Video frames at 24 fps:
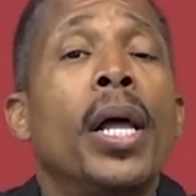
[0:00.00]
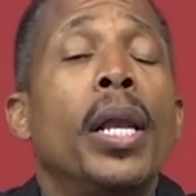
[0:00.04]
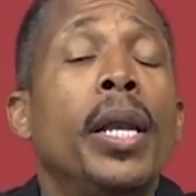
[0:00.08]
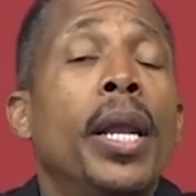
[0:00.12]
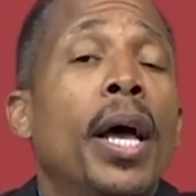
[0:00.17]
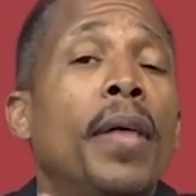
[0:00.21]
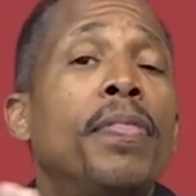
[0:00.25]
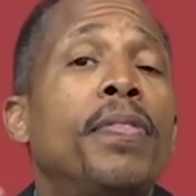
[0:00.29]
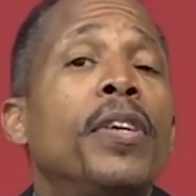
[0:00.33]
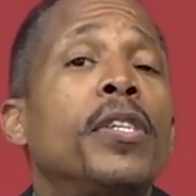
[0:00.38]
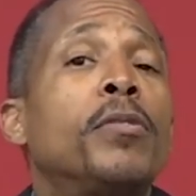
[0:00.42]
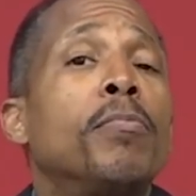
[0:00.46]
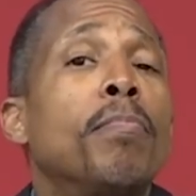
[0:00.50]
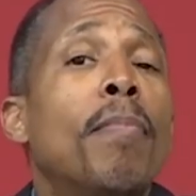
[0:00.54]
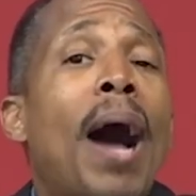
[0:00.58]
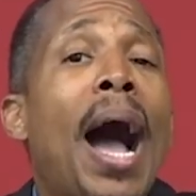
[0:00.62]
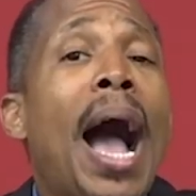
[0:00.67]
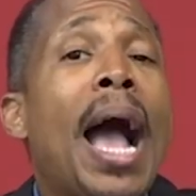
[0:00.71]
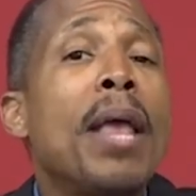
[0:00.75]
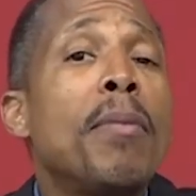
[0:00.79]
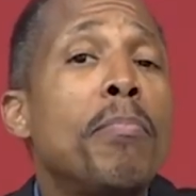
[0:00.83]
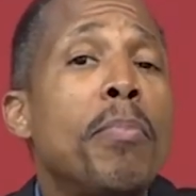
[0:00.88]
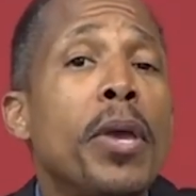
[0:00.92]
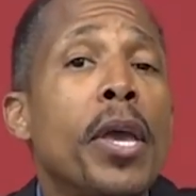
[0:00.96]
Let this
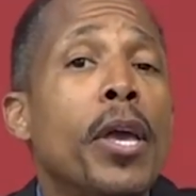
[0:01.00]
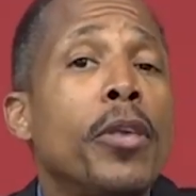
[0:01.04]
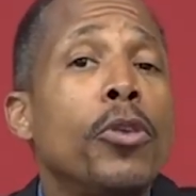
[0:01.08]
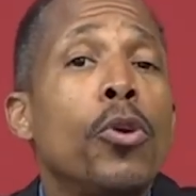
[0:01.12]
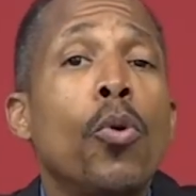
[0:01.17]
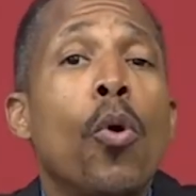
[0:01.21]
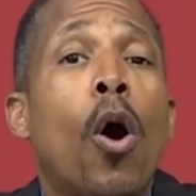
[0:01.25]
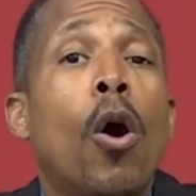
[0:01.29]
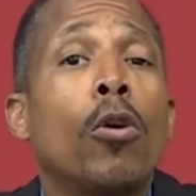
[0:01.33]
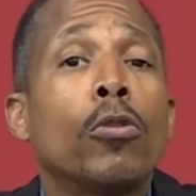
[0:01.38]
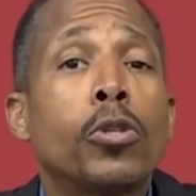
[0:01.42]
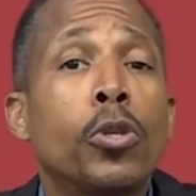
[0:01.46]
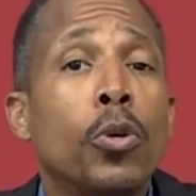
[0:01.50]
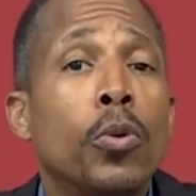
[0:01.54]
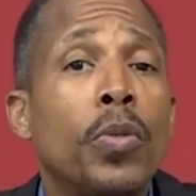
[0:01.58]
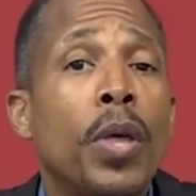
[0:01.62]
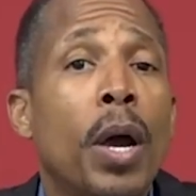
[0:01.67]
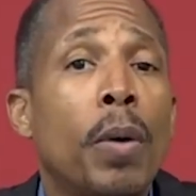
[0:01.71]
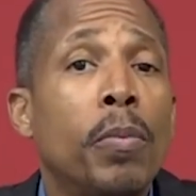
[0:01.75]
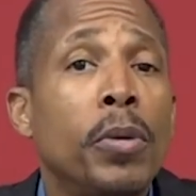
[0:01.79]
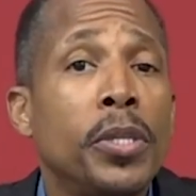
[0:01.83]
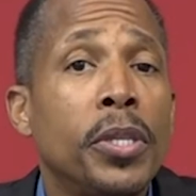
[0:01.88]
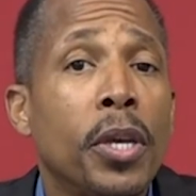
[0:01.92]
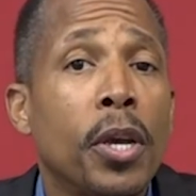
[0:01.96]
mind be in you also
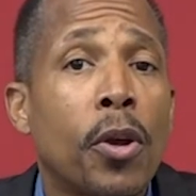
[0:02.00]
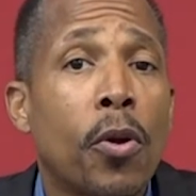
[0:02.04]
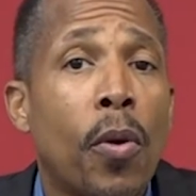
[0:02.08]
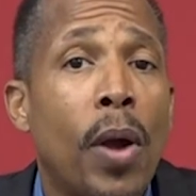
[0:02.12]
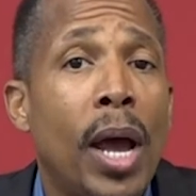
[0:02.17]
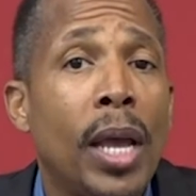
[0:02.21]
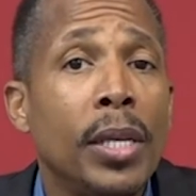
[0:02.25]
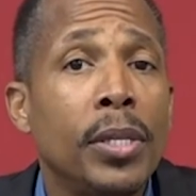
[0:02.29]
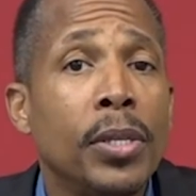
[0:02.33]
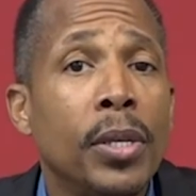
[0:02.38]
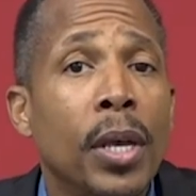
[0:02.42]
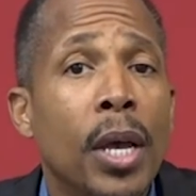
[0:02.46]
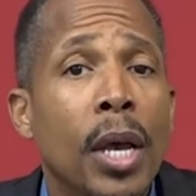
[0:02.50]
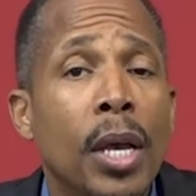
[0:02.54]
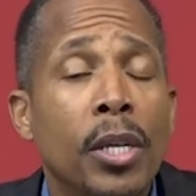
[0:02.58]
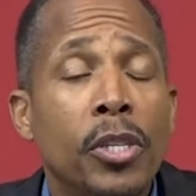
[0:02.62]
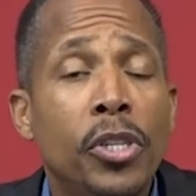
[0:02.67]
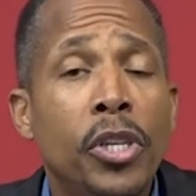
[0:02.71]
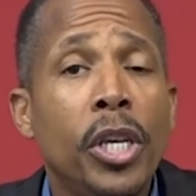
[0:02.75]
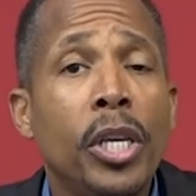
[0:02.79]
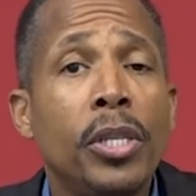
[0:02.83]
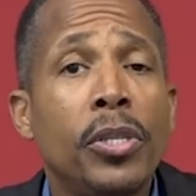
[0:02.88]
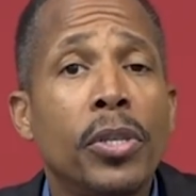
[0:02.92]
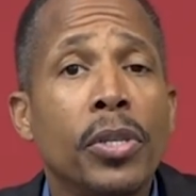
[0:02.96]
that was in Christ
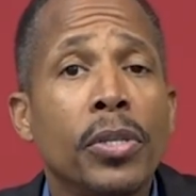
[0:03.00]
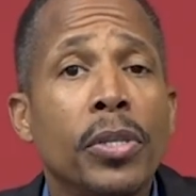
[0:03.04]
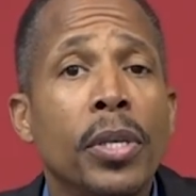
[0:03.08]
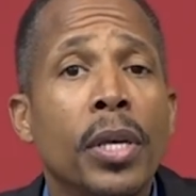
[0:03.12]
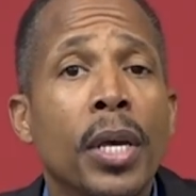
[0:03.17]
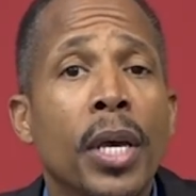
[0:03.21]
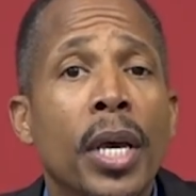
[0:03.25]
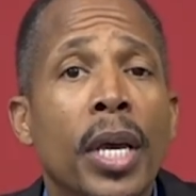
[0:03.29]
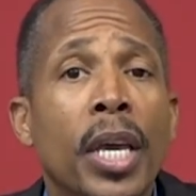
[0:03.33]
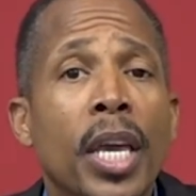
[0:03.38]
Jesus.